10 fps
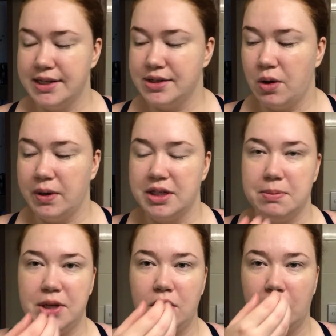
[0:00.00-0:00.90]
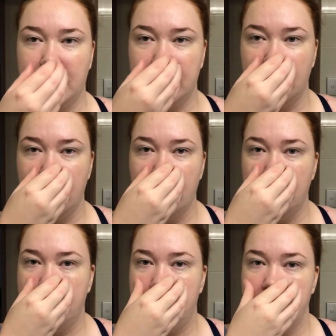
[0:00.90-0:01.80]
is going to be going
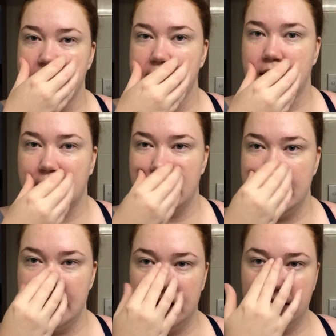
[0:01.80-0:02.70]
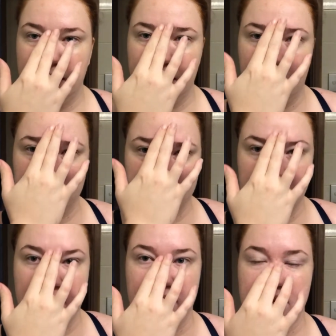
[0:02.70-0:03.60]
basically here and up to
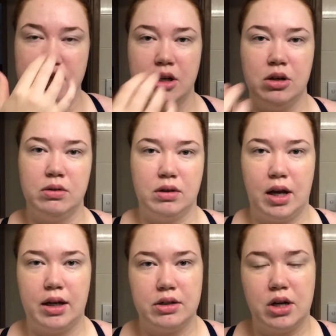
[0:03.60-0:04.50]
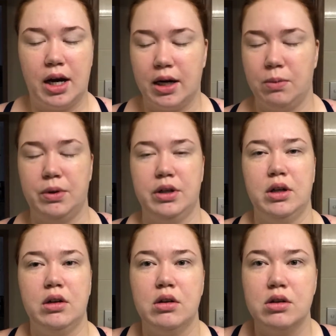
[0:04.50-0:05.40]
here, so like a tiger would.
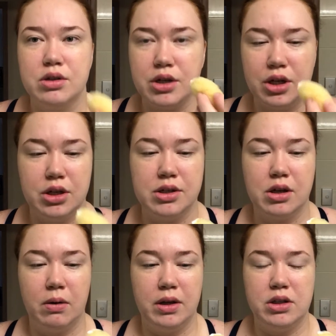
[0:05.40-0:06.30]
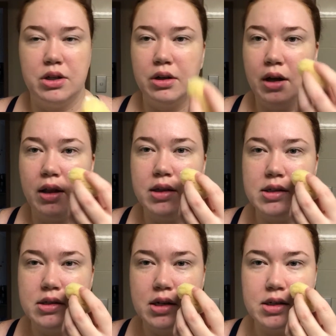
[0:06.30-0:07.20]
So you're just going to, and
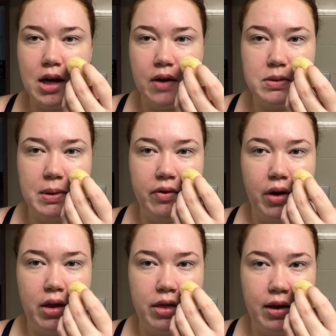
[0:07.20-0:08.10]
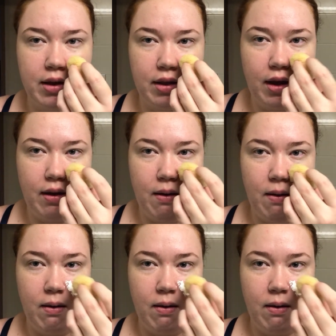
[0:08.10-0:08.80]
this doesn't have to be a very thick layer,